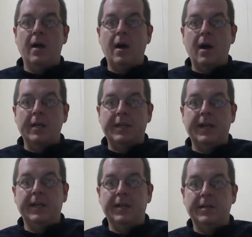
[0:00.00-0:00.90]

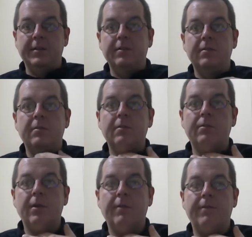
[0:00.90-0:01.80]
Getting into the
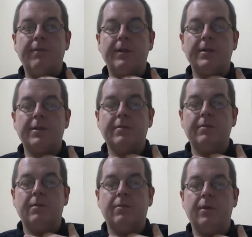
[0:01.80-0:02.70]

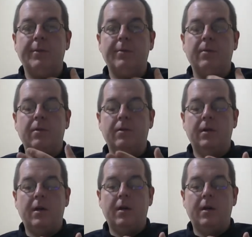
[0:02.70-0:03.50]
ribfest or ribbon roll,